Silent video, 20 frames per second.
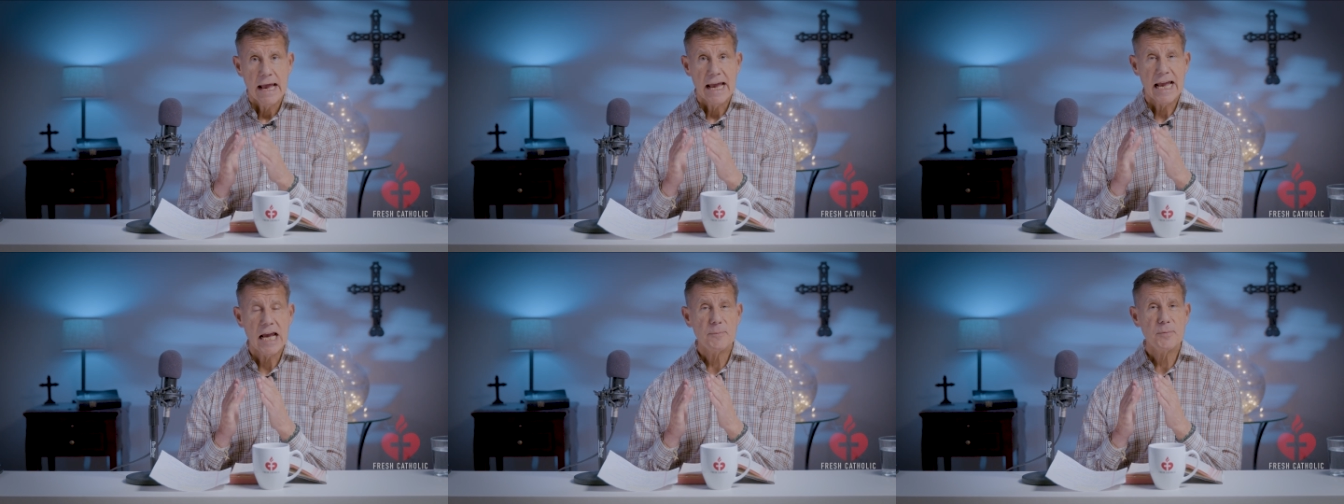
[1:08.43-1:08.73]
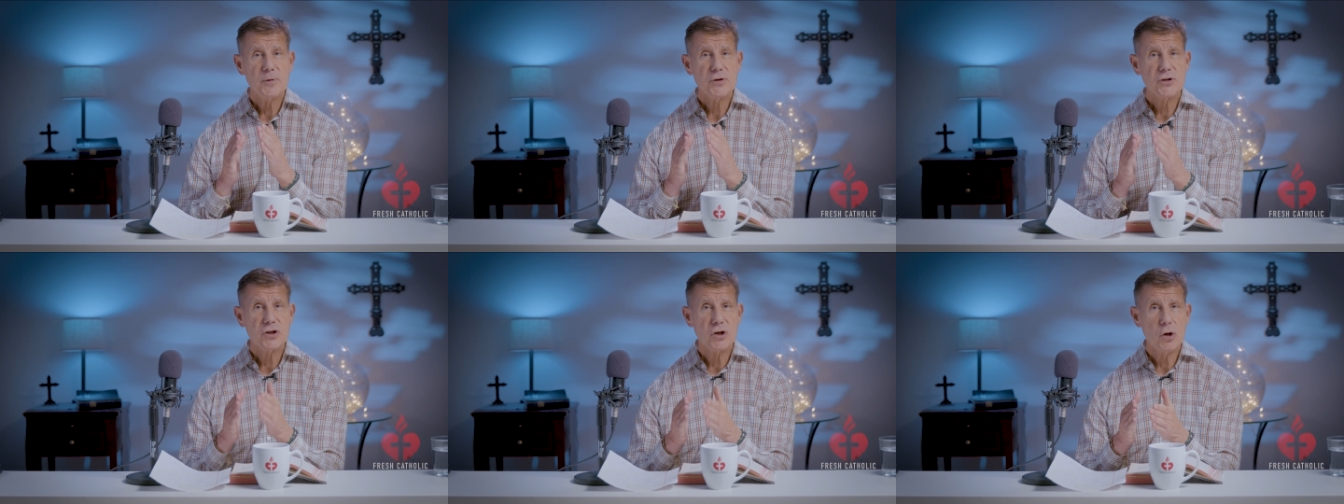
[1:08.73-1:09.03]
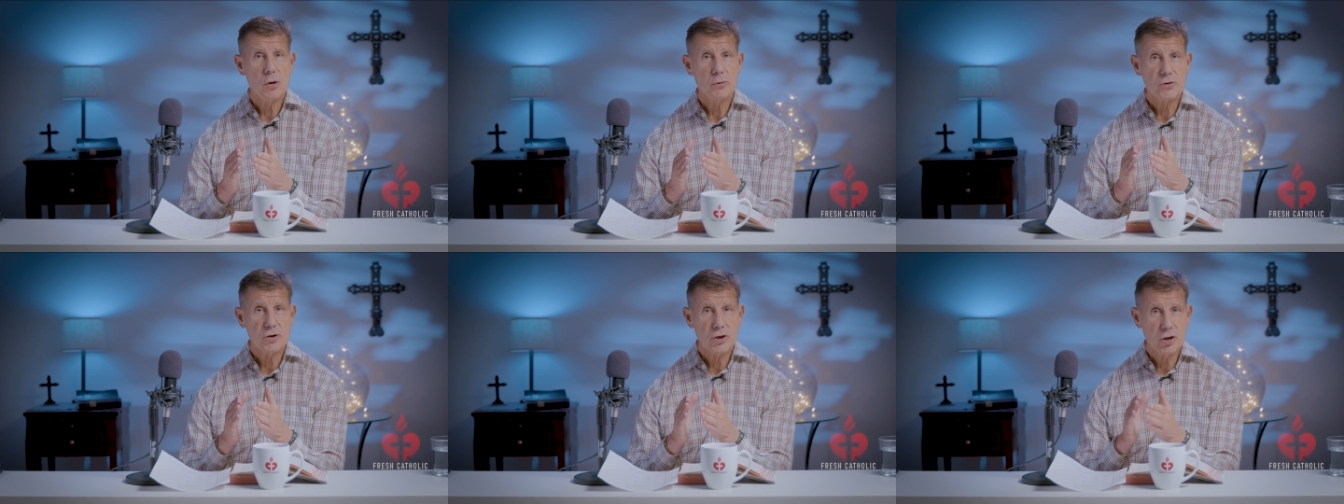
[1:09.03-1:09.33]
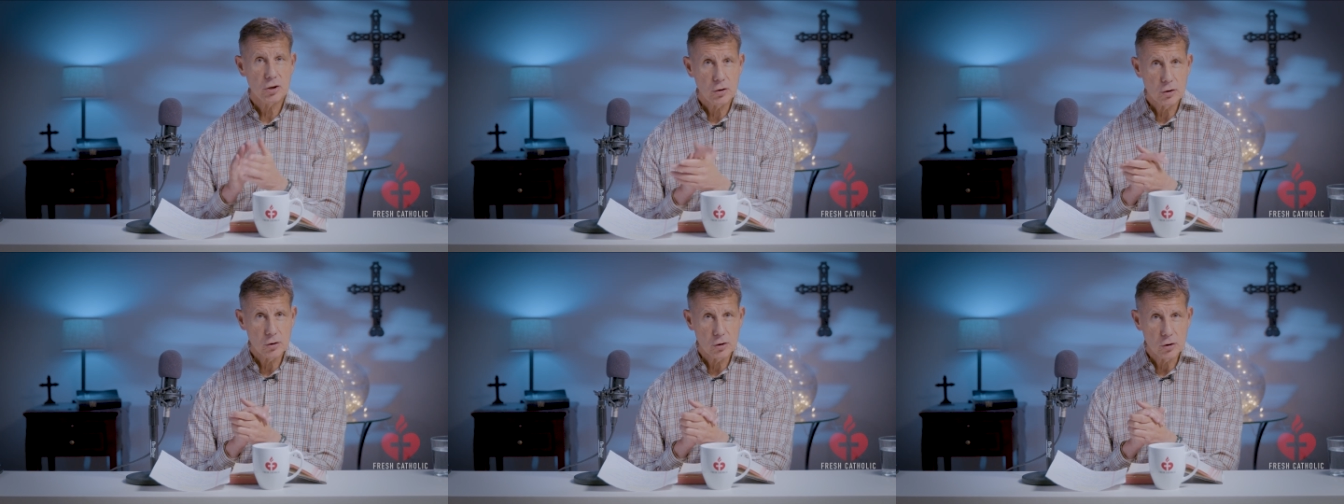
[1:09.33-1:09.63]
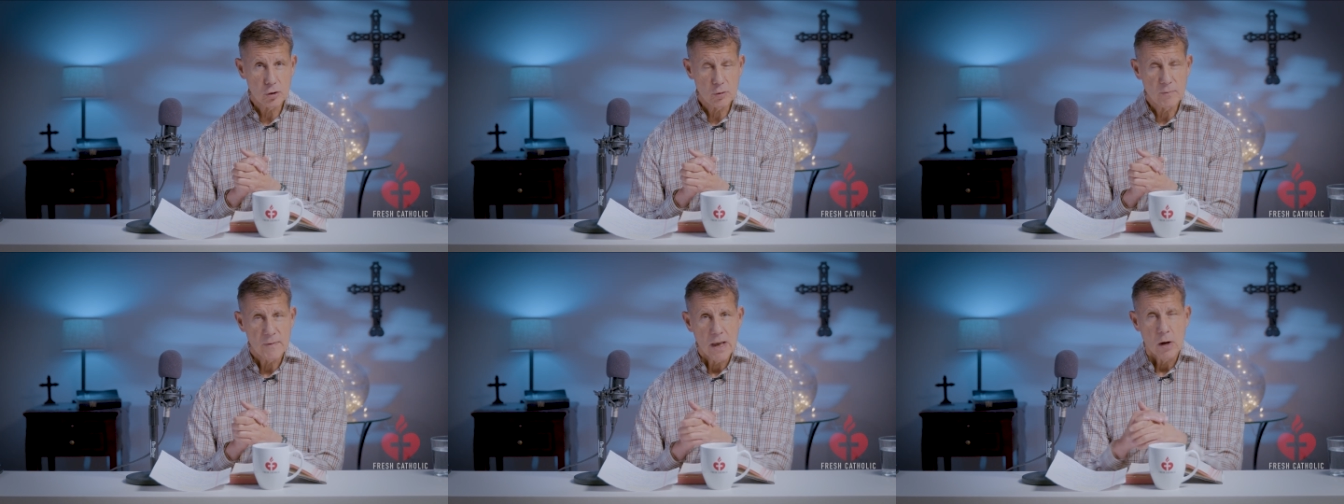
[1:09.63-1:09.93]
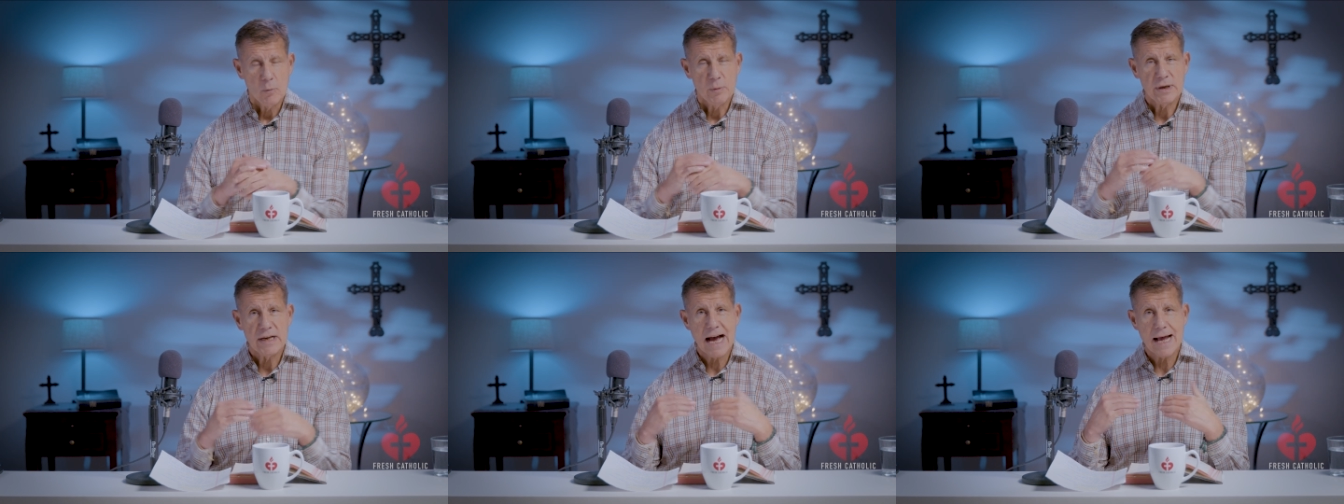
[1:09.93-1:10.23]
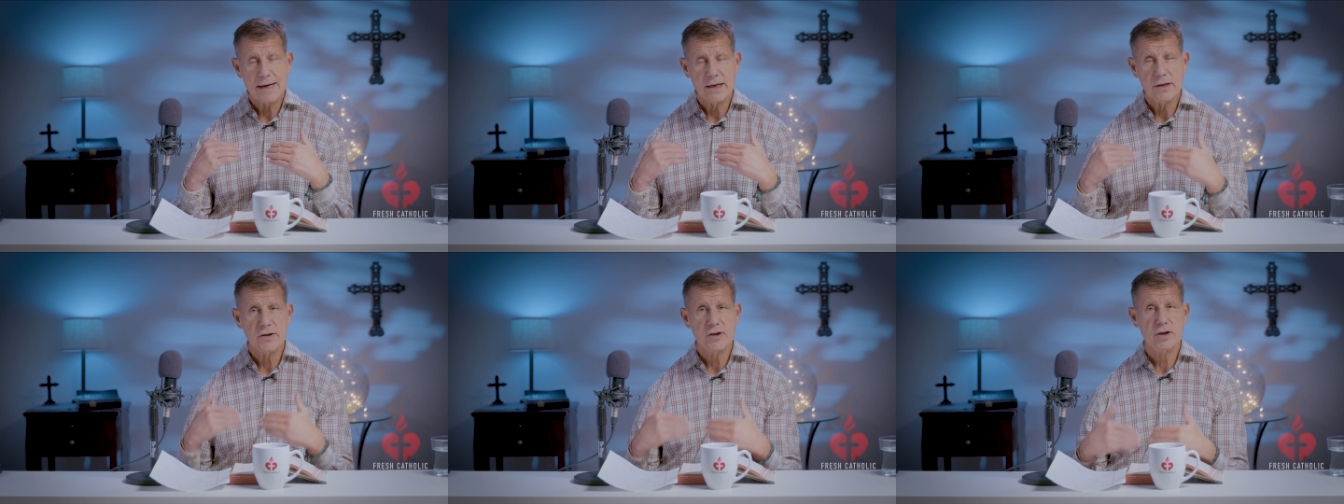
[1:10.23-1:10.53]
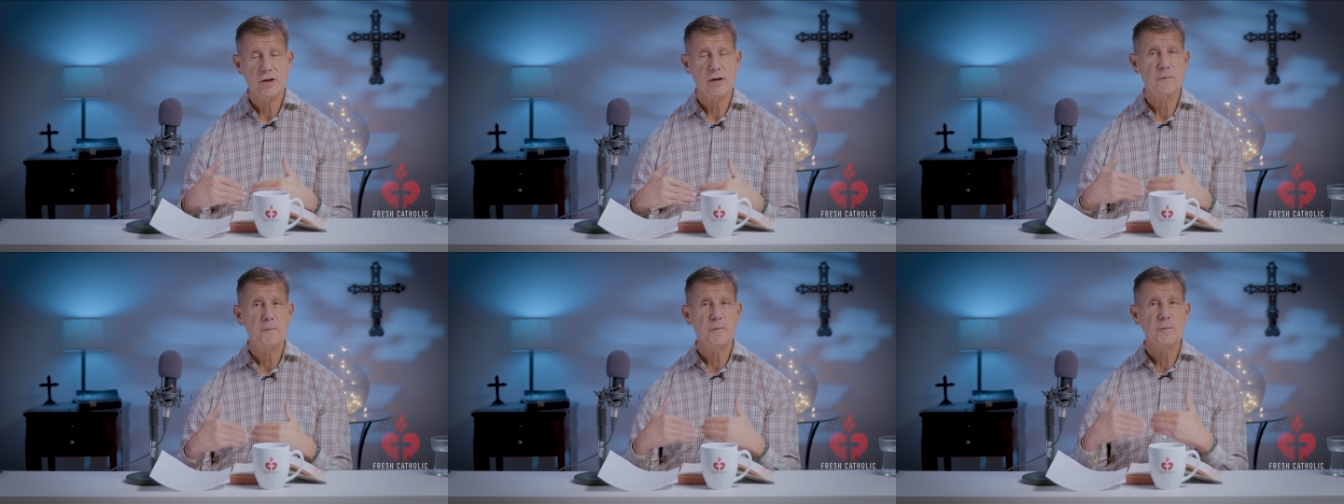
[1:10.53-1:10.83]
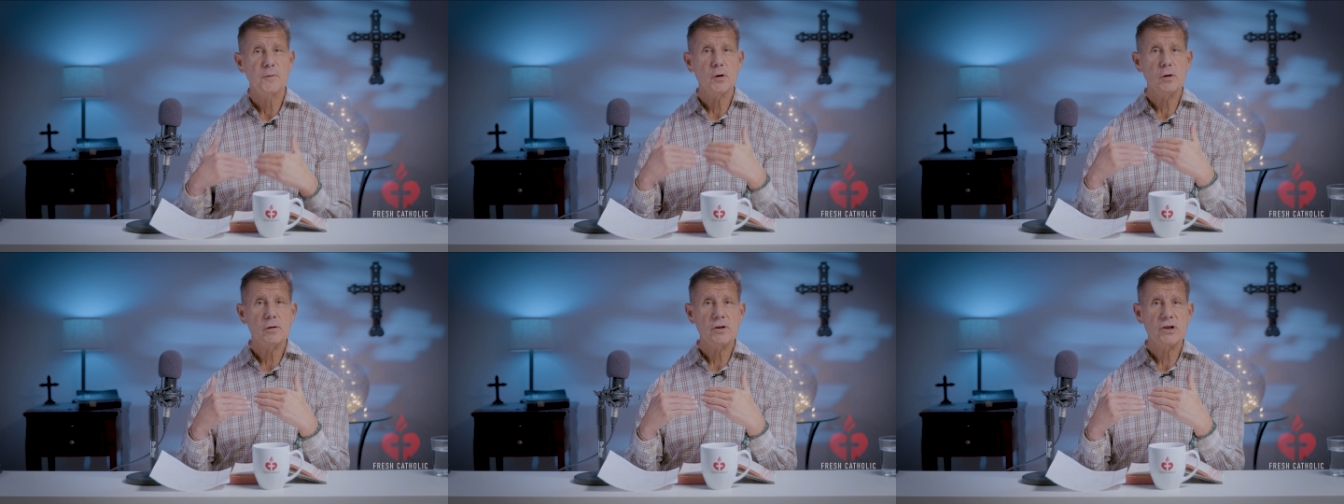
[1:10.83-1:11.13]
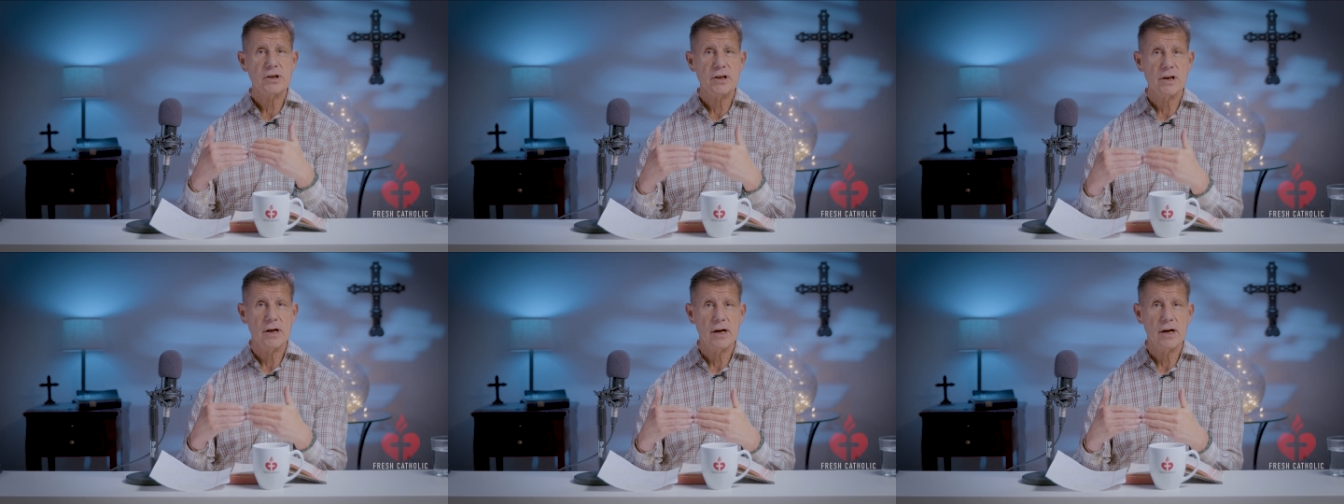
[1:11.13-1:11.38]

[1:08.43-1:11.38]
Episode 2, we got into the first